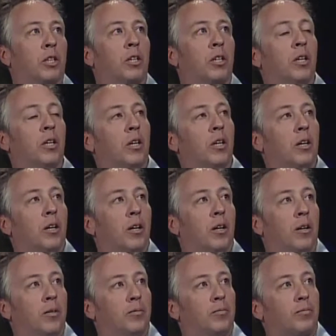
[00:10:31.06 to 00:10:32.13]
Now, is that for the
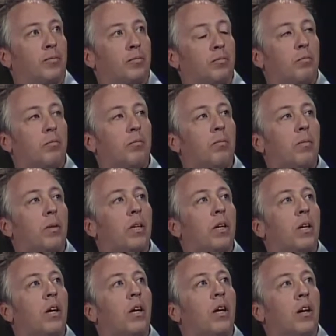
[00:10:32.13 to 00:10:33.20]
purposes of follow-on
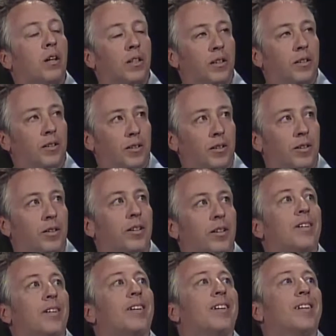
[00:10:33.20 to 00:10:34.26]
marketing, retargeting, for
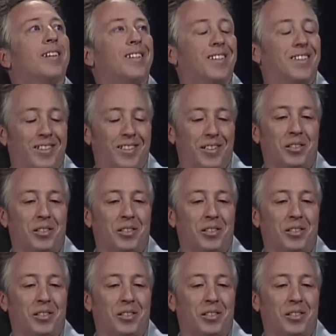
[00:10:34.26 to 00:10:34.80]
lack of a better term?